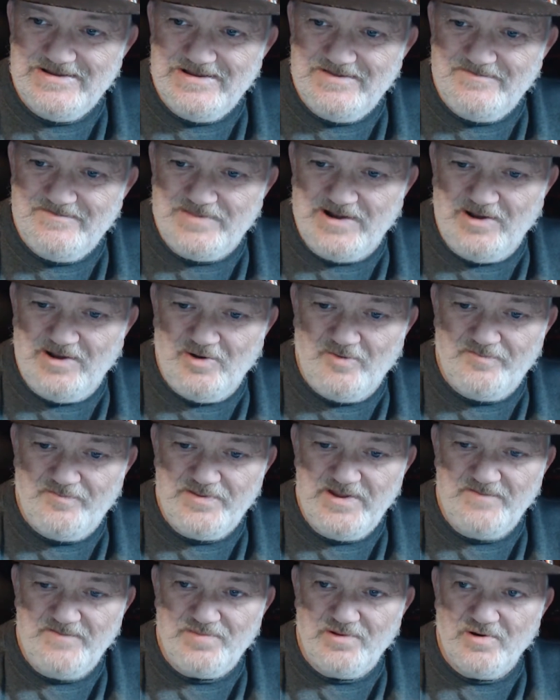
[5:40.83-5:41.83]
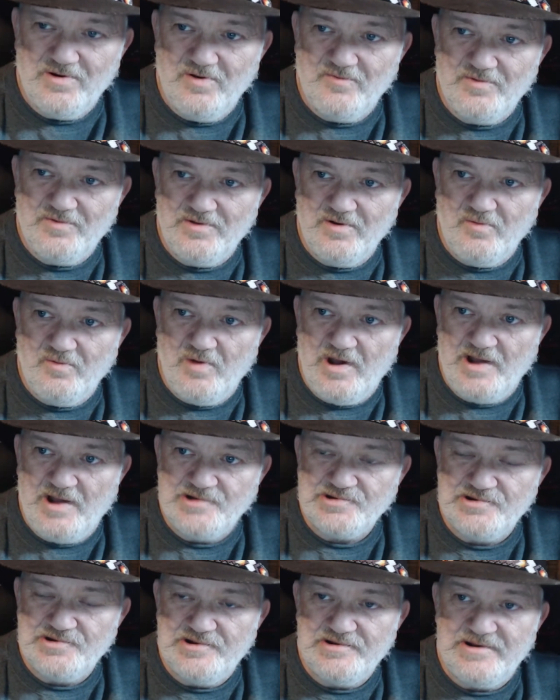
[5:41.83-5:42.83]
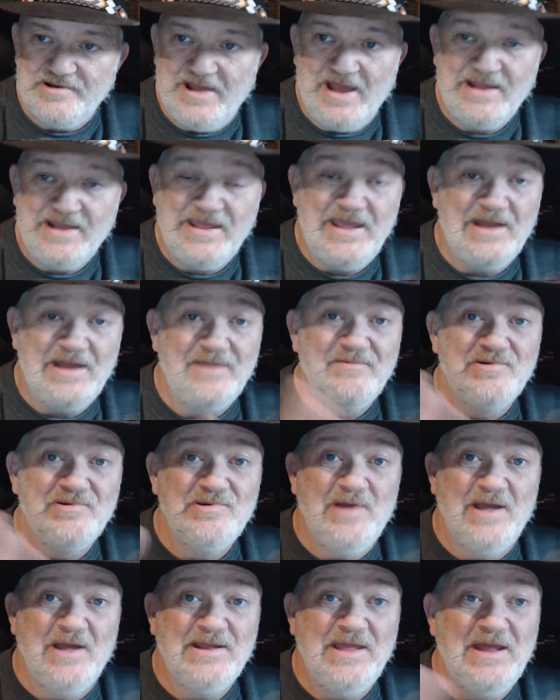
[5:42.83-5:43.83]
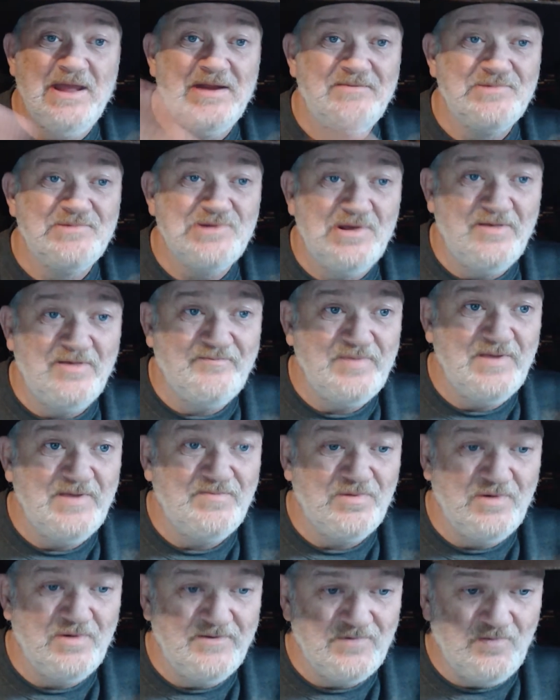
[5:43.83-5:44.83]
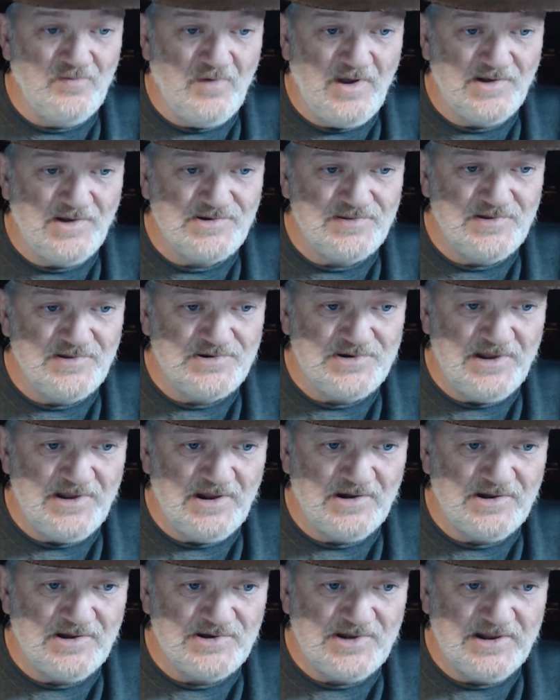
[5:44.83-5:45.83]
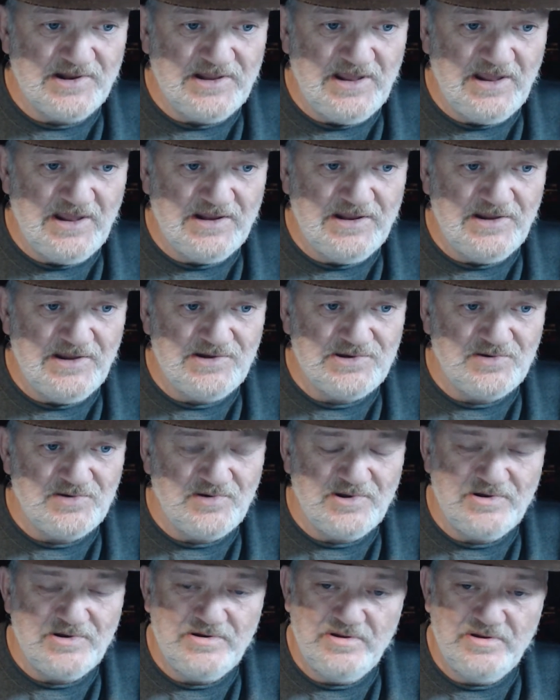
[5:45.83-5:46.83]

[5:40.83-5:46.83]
But I hope people are over there watching it, and I can't even tell if people are even watching the channel because I can't get to it.